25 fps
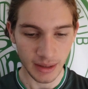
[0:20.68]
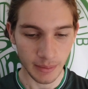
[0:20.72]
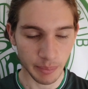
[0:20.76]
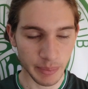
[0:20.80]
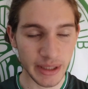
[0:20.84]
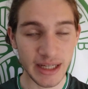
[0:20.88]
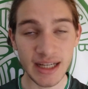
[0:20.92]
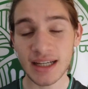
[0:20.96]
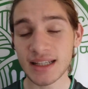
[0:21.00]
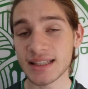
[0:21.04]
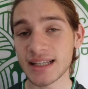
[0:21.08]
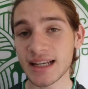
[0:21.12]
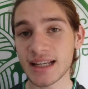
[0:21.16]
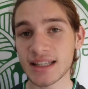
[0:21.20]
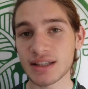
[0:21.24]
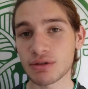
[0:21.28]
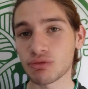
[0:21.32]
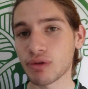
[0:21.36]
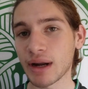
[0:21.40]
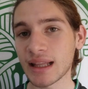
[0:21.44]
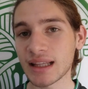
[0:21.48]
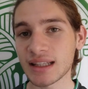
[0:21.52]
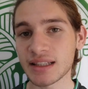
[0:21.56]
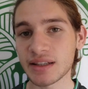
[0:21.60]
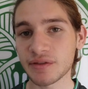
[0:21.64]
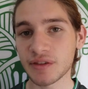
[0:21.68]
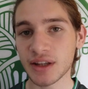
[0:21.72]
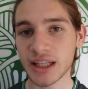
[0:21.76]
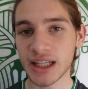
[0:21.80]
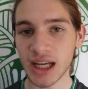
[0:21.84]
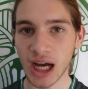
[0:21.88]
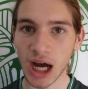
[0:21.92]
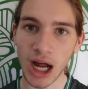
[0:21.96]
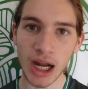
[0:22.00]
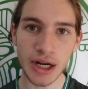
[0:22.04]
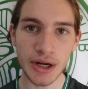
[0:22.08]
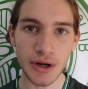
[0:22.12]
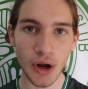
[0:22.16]
because he is a relatively
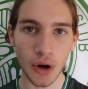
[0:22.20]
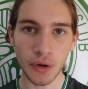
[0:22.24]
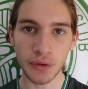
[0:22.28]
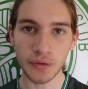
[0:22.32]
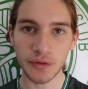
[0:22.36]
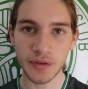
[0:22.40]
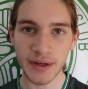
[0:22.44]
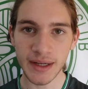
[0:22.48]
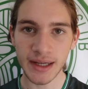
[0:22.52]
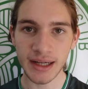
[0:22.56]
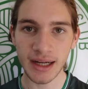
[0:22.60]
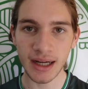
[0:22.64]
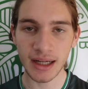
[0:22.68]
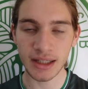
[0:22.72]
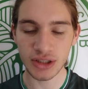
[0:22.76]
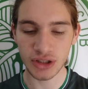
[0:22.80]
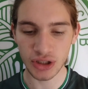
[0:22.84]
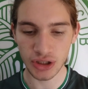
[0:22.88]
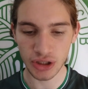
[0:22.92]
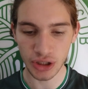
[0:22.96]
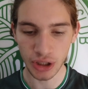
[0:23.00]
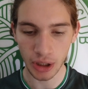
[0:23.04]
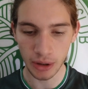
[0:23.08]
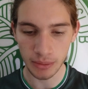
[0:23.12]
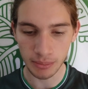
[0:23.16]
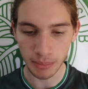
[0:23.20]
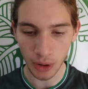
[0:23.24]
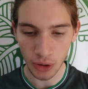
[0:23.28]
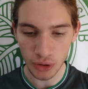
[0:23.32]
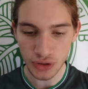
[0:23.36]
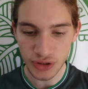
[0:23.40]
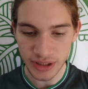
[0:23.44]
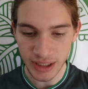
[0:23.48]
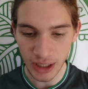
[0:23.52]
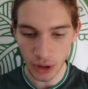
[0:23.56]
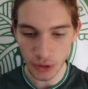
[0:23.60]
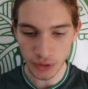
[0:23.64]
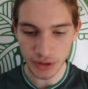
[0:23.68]
unknown figure to,
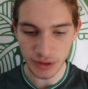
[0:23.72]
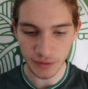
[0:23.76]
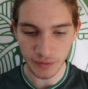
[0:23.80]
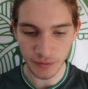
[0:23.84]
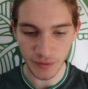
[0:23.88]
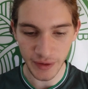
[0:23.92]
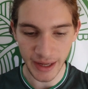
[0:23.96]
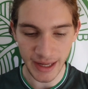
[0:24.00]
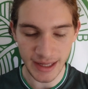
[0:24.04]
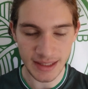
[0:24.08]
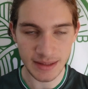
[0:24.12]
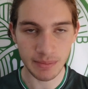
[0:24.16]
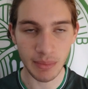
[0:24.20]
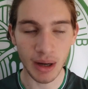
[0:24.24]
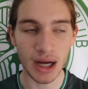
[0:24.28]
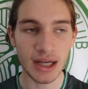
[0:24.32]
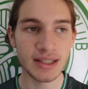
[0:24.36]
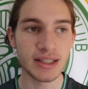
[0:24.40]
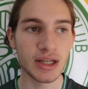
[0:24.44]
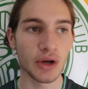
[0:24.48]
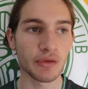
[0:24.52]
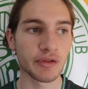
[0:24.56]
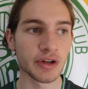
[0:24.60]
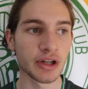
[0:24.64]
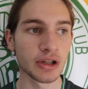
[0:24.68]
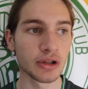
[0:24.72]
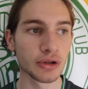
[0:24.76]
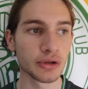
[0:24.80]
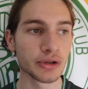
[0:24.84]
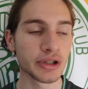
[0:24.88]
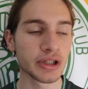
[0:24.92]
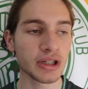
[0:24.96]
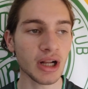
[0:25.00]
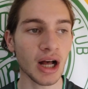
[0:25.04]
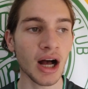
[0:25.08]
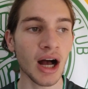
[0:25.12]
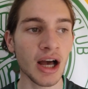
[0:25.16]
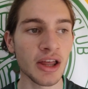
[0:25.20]
most Celtic fans, myself
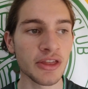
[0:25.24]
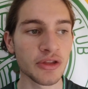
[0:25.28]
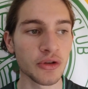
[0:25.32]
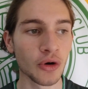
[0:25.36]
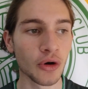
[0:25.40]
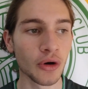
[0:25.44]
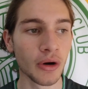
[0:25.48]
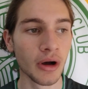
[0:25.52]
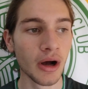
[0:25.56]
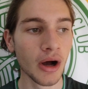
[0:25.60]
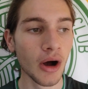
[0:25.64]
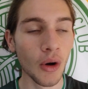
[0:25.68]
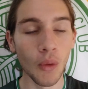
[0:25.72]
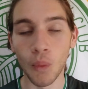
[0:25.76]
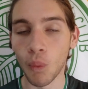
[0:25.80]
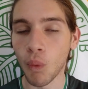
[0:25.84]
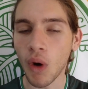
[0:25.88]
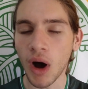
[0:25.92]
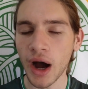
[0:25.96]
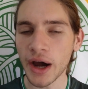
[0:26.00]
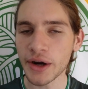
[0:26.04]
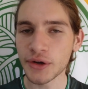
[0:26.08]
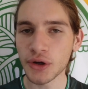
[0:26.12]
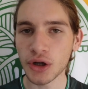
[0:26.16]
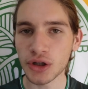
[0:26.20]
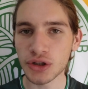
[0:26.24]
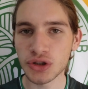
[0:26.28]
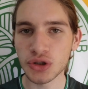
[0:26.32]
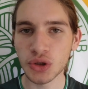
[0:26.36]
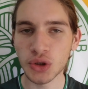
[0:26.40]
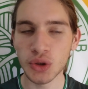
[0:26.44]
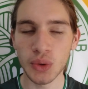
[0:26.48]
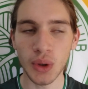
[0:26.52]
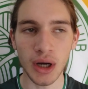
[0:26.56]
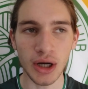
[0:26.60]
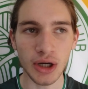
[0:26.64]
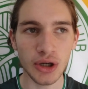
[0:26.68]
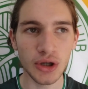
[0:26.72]
included, I thought, why not
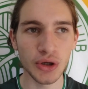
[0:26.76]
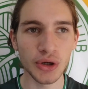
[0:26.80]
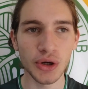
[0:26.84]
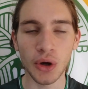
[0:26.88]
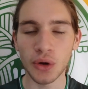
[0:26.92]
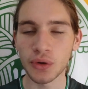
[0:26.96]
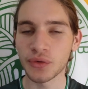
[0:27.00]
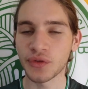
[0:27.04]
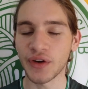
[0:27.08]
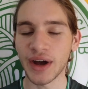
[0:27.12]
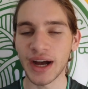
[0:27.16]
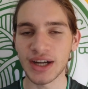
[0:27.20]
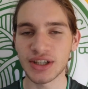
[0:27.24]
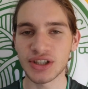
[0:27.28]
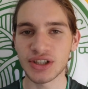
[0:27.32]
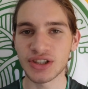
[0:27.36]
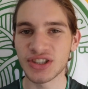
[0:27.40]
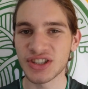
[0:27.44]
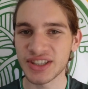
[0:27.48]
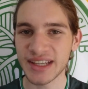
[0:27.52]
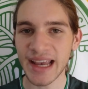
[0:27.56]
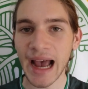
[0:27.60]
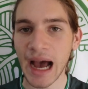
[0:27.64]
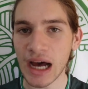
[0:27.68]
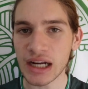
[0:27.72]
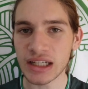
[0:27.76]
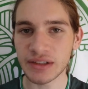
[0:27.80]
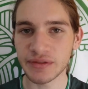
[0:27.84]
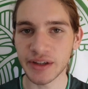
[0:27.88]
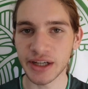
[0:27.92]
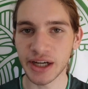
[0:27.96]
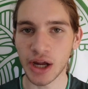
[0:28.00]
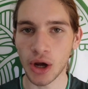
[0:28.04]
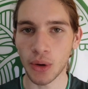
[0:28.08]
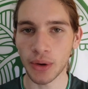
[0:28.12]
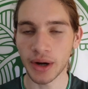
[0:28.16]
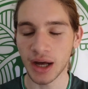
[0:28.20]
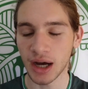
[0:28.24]
do a good old-fashioned scouting
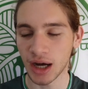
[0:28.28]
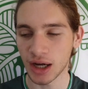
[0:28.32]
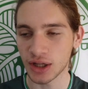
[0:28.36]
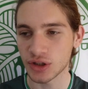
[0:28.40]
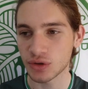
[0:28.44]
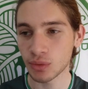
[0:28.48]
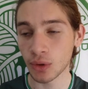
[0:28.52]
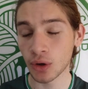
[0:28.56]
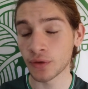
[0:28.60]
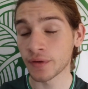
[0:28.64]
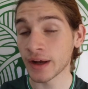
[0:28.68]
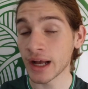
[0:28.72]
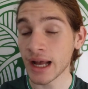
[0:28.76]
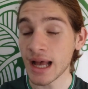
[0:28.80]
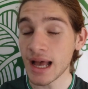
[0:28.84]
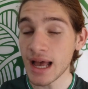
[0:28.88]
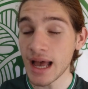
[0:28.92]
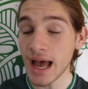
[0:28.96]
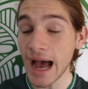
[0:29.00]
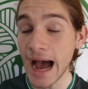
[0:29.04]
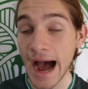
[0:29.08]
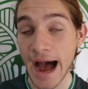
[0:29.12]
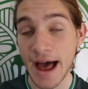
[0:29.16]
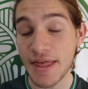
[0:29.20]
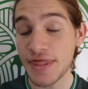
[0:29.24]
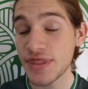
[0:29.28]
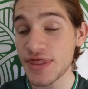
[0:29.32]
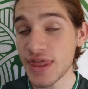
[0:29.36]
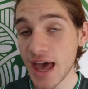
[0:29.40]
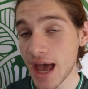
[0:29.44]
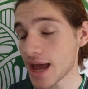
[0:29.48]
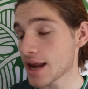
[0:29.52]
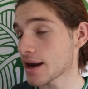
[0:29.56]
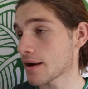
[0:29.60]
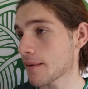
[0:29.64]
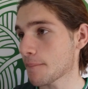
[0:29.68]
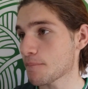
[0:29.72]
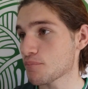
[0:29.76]
video on Hans Wolf? And
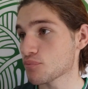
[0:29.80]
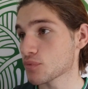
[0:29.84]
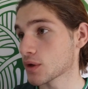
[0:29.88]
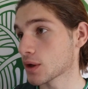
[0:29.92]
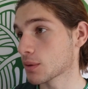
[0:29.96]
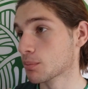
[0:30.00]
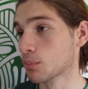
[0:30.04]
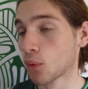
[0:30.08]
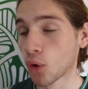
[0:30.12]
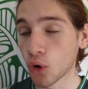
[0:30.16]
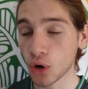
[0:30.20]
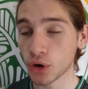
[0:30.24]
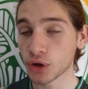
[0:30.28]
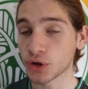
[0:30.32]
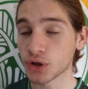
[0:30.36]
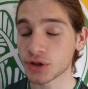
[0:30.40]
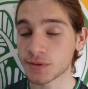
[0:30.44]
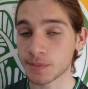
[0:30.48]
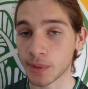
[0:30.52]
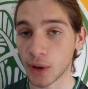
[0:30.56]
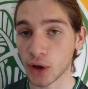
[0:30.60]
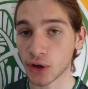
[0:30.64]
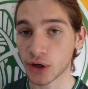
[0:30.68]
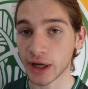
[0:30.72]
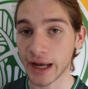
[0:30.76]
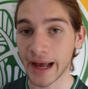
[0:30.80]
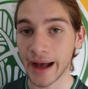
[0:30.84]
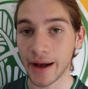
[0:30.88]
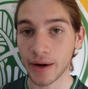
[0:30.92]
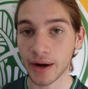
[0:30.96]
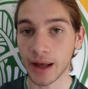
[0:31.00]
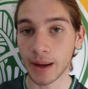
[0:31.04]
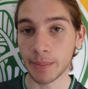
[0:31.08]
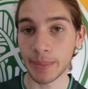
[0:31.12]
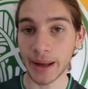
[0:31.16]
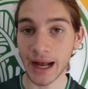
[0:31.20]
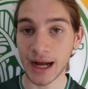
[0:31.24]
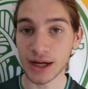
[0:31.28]
then more news broke out
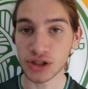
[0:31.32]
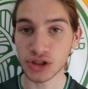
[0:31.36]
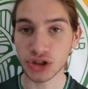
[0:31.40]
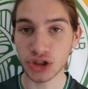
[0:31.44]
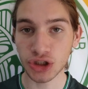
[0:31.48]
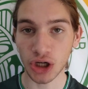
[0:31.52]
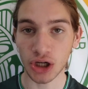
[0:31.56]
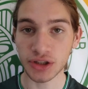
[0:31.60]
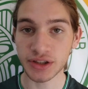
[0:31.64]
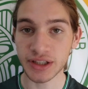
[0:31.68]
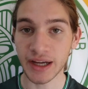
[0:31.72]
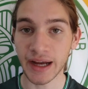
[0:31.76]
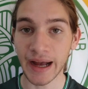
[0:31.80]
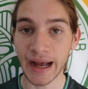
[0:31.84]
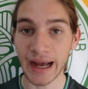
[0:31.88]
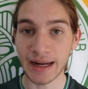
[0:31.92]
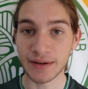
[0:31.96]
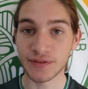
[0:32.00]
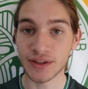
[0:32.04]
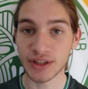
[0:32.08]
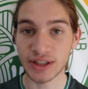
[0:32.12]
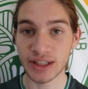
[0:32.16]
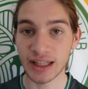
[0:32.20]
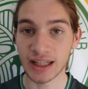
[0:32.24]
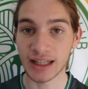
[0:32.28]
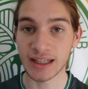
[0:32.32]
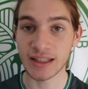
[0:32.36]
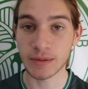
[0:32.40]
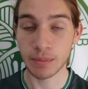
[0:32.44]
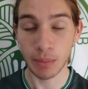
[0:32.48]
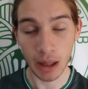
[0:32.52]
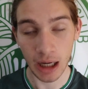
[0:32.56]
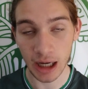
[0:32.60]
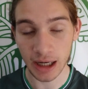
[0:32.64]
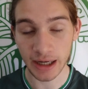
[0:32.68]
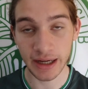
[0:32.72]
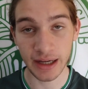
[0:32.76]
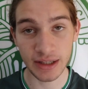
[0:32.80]
about Jota and
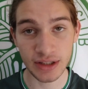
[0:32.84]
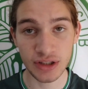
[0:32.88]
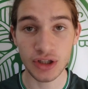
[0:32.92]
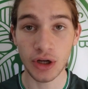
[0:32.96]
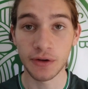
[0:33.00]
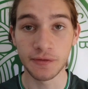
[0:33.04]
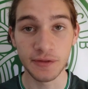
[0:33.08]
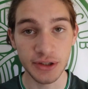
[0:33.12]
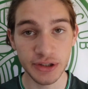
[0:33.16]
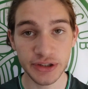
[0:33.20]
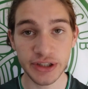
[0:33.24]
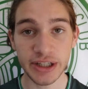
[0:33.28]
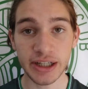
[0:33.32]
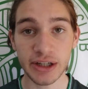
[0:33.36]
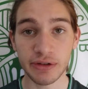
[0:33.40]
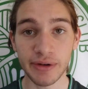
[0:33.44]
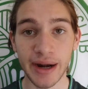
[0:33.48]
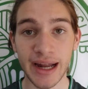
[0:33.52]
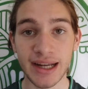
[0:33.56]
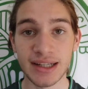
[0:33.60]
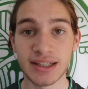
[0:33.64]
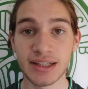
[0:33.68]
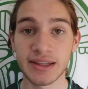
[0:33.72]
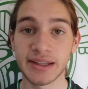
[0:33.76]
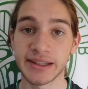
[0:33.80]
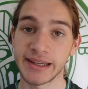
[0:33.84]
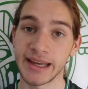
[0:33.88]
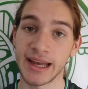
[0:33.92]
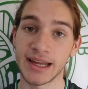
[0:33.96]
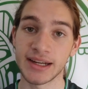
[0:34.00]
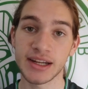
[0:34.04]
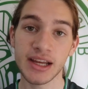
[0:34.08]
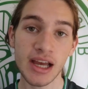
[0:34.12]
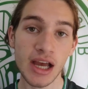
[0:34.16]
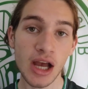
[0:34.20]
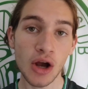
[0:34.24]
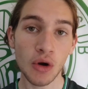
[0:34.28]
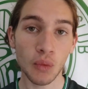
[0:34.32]
Barkas, so if you stick around to the
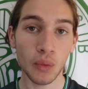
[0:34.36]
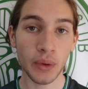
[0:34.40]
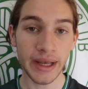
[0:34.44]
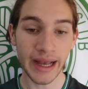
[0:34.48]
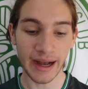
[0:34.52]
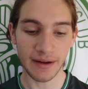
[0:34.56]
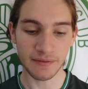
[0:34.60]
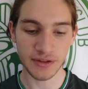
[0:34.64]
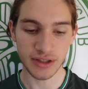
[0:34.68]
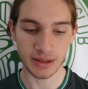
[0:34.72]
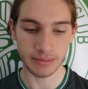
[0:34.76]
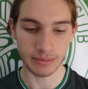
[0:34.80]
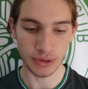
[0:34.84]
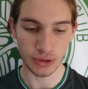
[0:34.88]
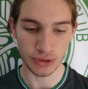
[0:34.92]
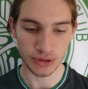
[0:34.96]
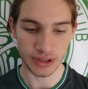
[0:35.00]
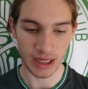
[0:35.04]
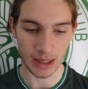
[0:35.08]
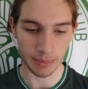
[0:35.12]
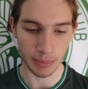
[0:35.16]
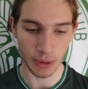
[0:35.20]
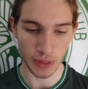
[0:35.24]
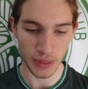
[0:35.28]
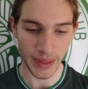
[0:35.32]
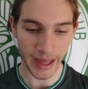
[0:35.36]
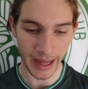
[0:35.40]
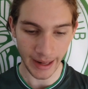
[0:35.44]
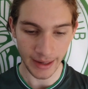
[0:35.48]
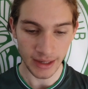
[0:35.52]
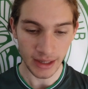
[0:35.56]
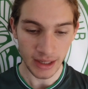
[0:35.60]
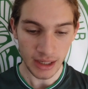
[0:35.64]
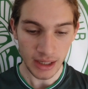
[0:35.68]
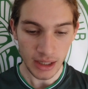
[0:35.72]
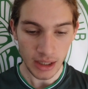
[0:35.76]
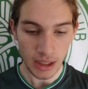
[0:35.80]
end, we have some news up on that.